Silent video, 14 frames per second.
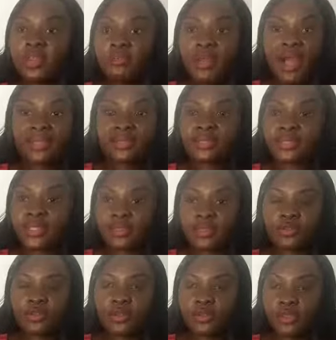but at least they can go
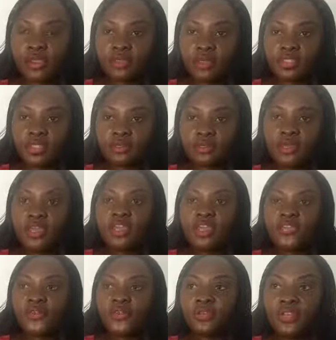in the garden.
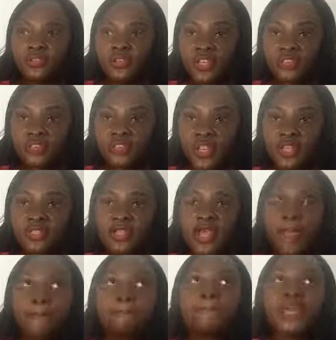If you live in a flat,
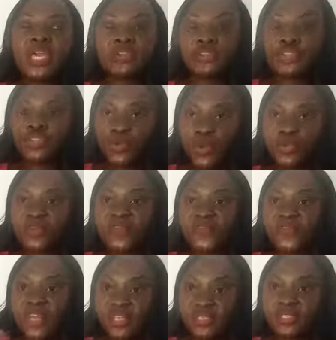make sure you're
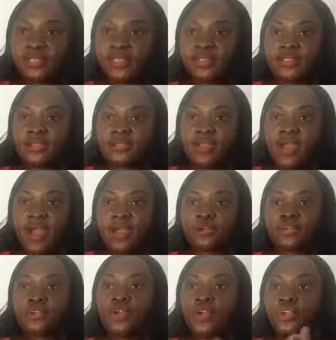ventilating the
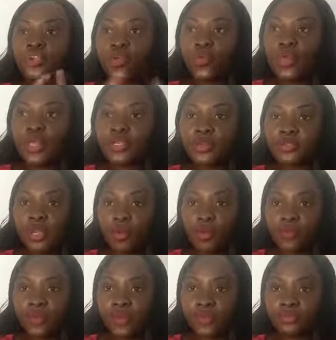house. Your windows are
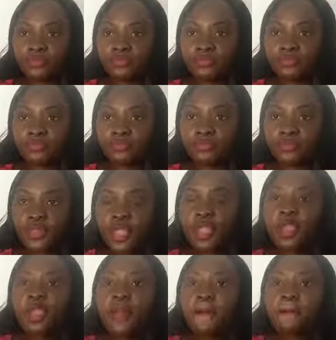open.
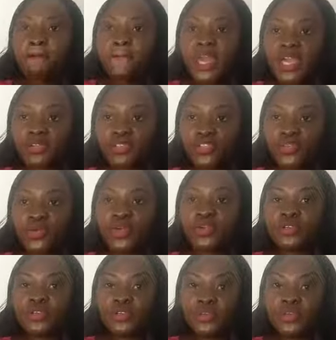Make sure your
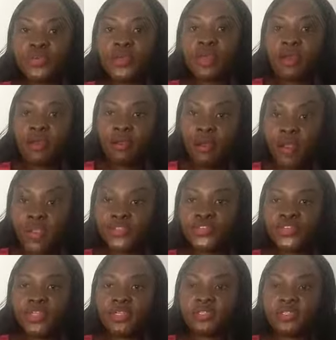children are
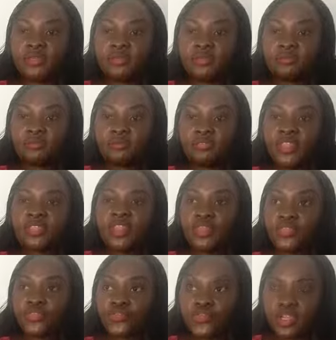hydrated. They're
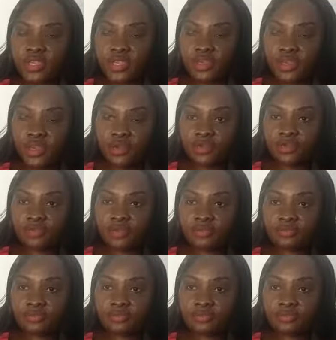drinking a lot.